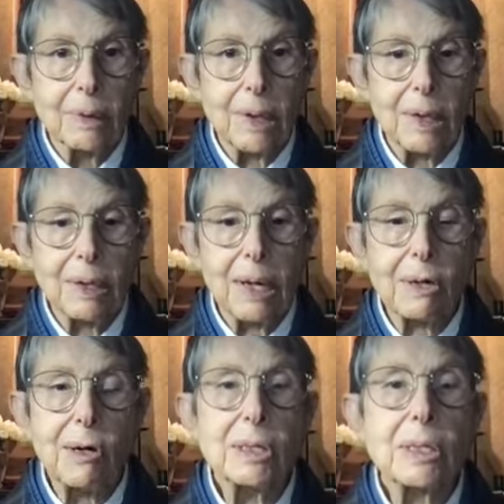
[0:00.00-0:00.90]
And that
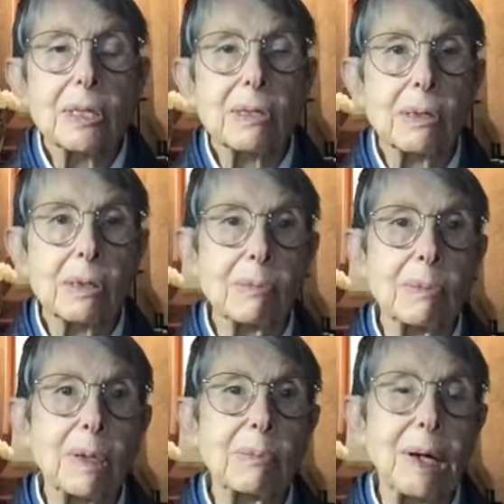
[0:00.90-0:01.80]
haunts us
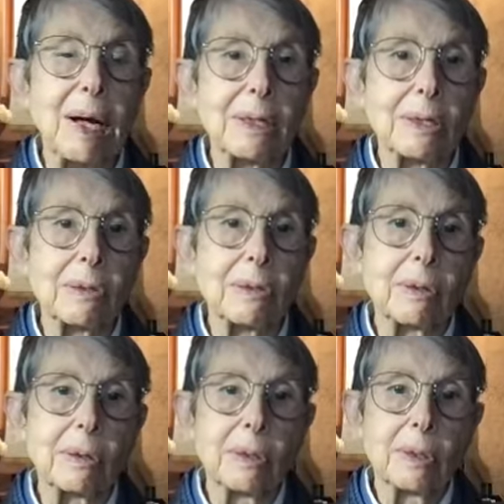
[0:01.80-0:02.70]
in practice.
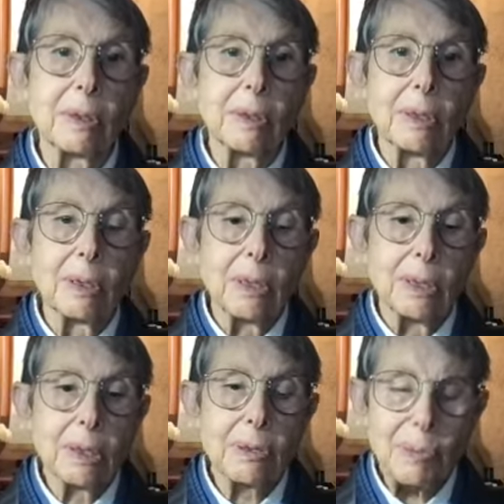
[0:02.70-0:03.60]

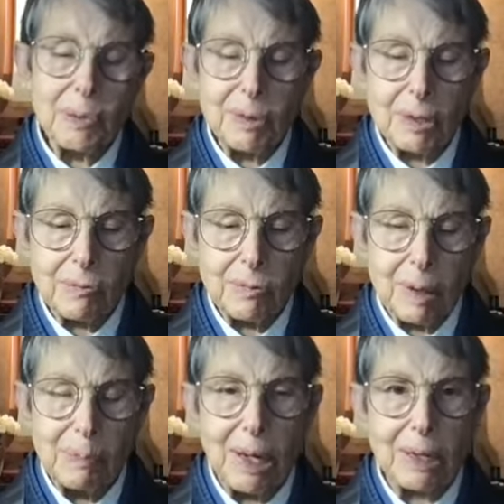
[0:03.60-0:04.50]
And that's one reason
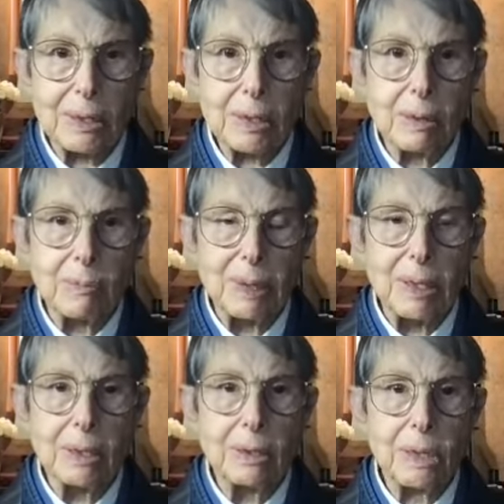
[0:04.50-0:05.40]
why practice can
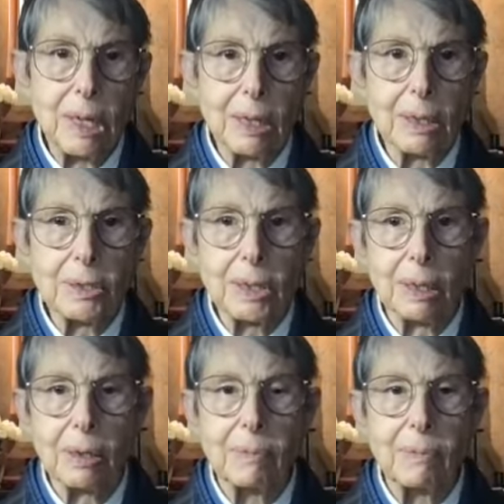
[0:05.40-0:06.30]
be challenging.